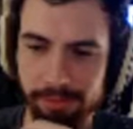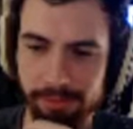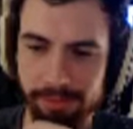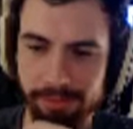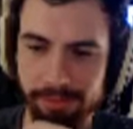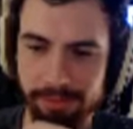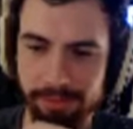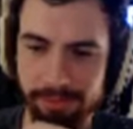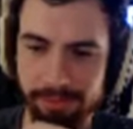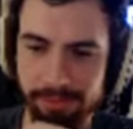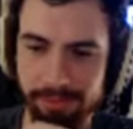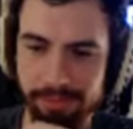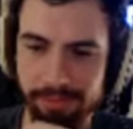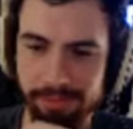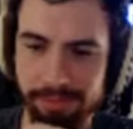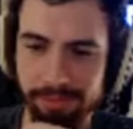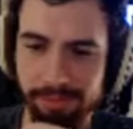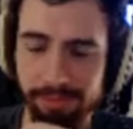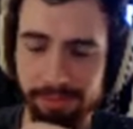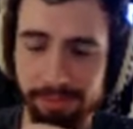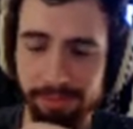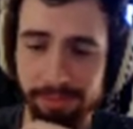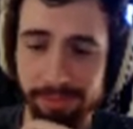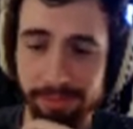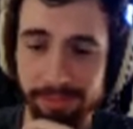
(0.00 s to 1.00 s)

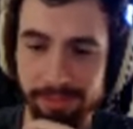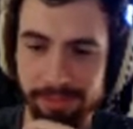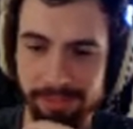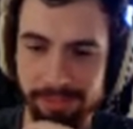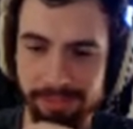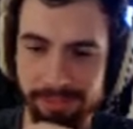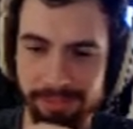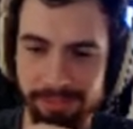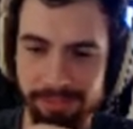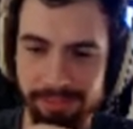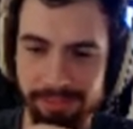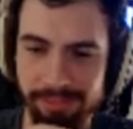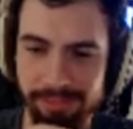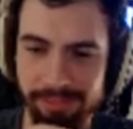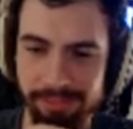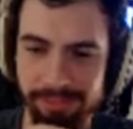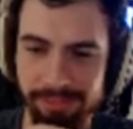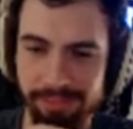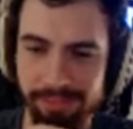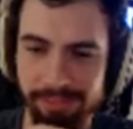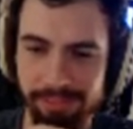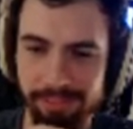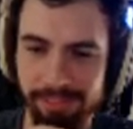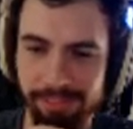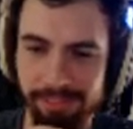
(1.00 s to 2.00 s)

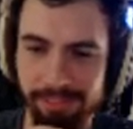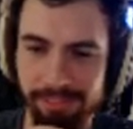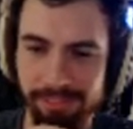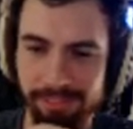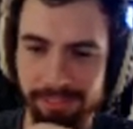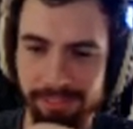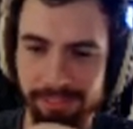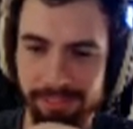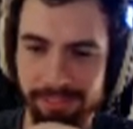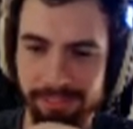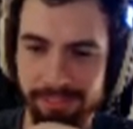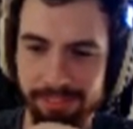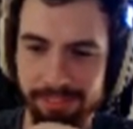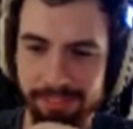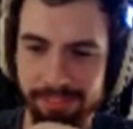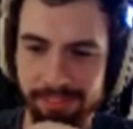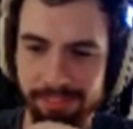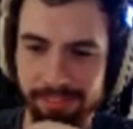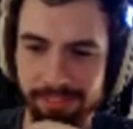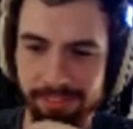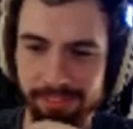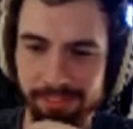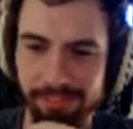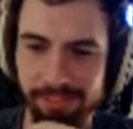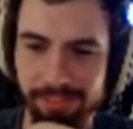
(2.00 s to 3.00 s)

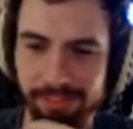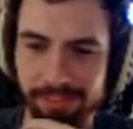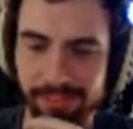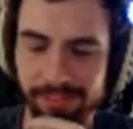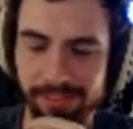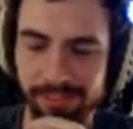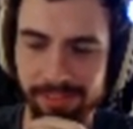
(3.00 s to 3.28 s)
(not speaking)